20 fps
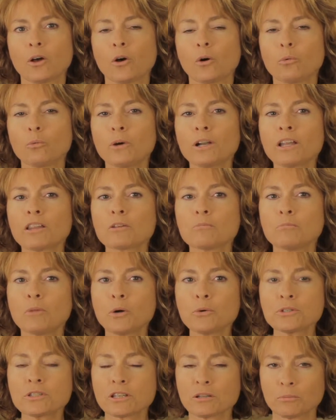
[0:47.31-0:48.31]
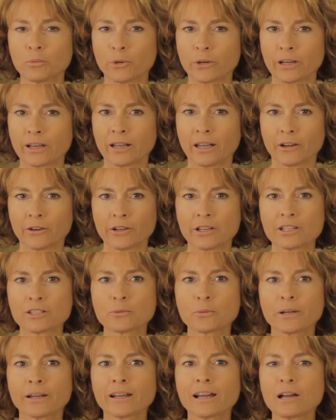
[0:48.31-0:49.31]
One of the most important
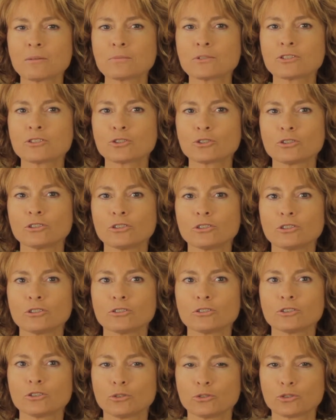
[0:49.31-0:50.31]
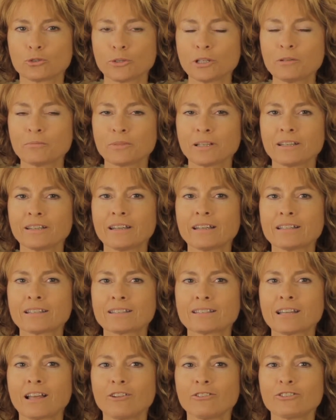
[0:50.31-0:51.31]
areas when it comes to treatment is
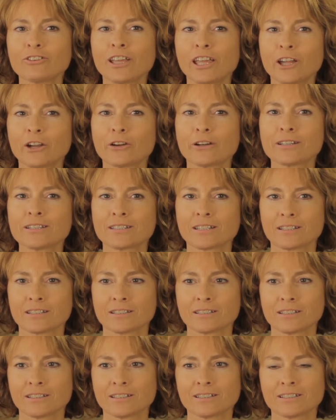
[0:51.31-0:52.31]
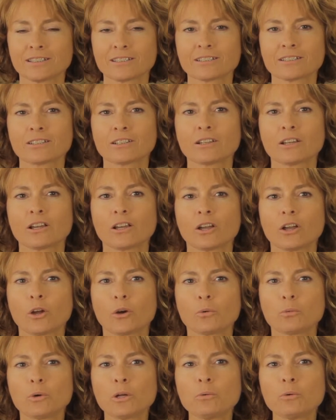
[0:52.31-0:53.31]
self-care assistance.
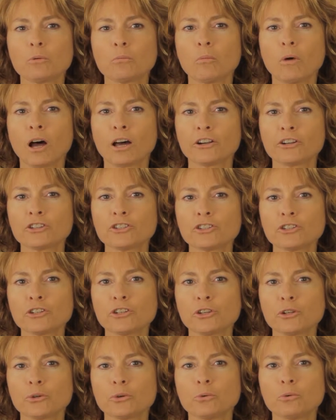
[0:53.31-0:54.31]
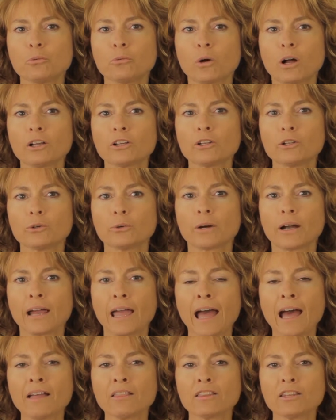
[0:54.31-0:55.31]
We will monitor you while you are
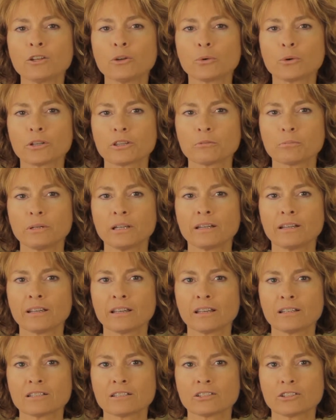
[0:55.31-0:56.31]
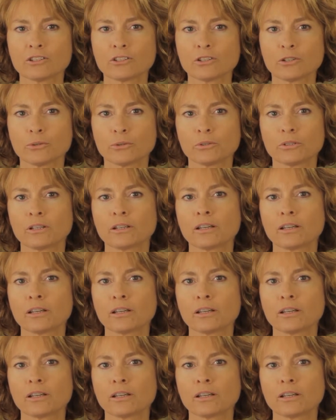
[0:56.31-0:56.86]
at the Orthopedic Institute.